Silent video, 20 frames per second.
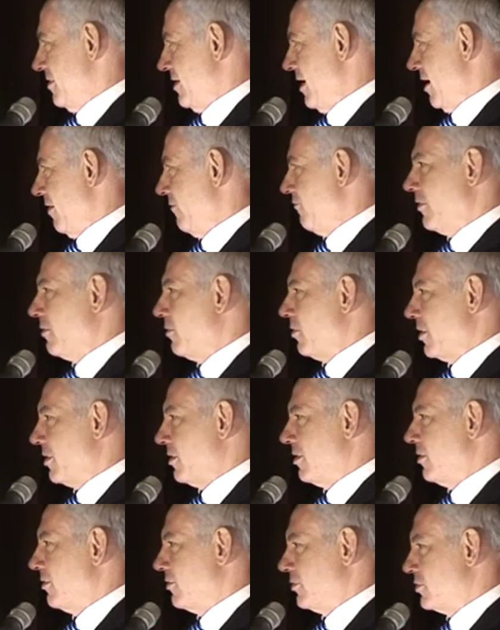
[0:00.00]

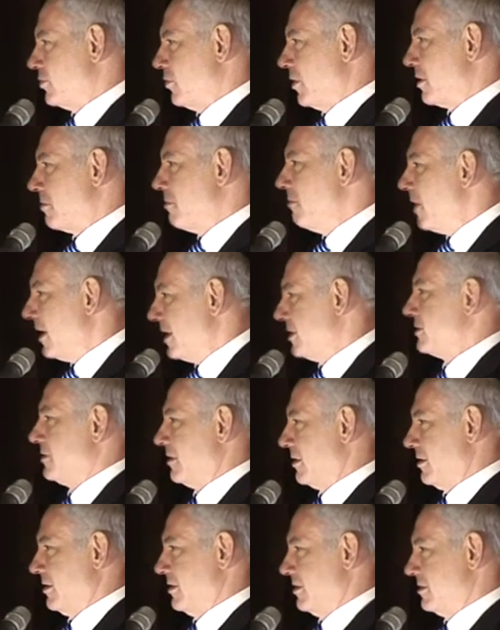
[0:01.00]
Everyone knows what
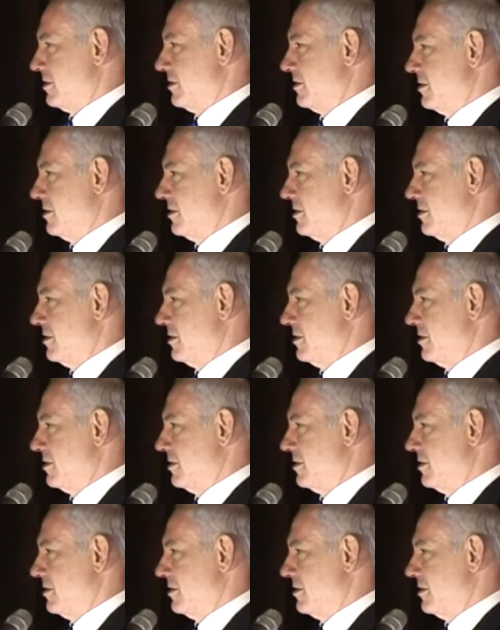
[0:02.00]
mazel is.